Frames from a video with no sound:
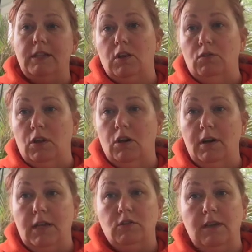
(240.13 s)
that you learn
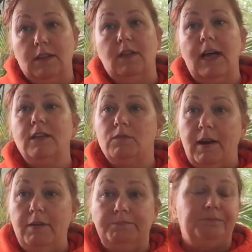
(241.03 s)
as you take the class,
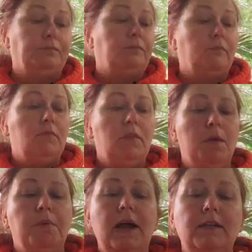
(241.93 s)
right?
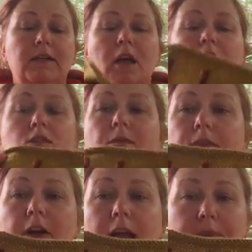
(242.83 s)
And practice. So I'm
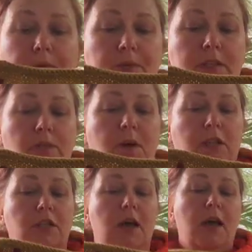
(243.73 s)
very happy with this
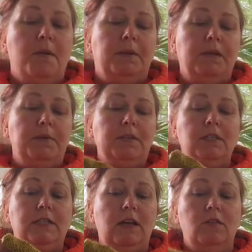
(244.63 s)
swatch. But let me
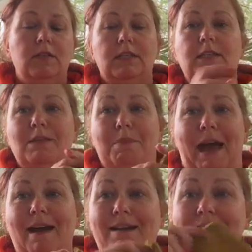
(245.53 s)
just tell, this is the
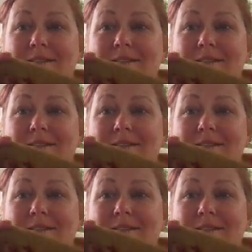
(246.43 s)
back.